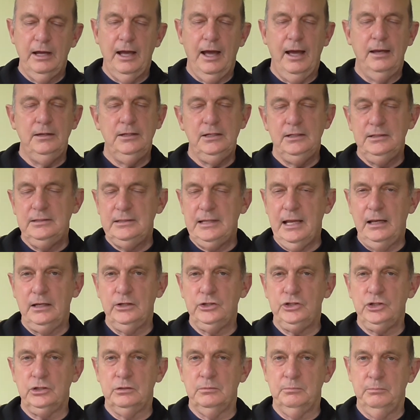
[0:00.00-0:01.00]
and
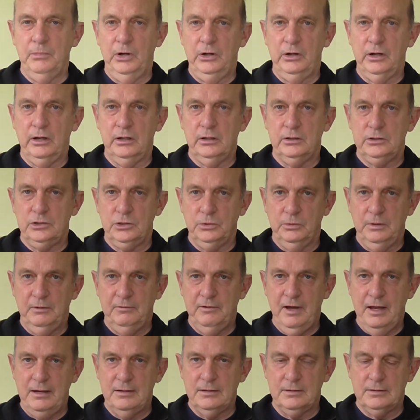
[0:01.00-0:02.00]
intelligent mirror to
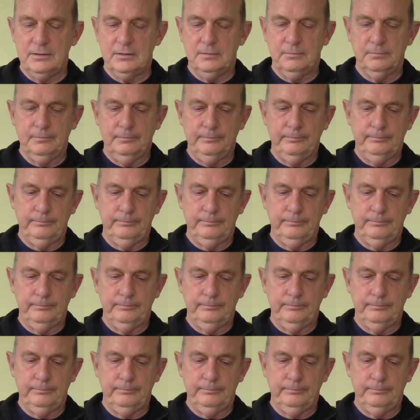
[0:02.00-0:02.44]
events."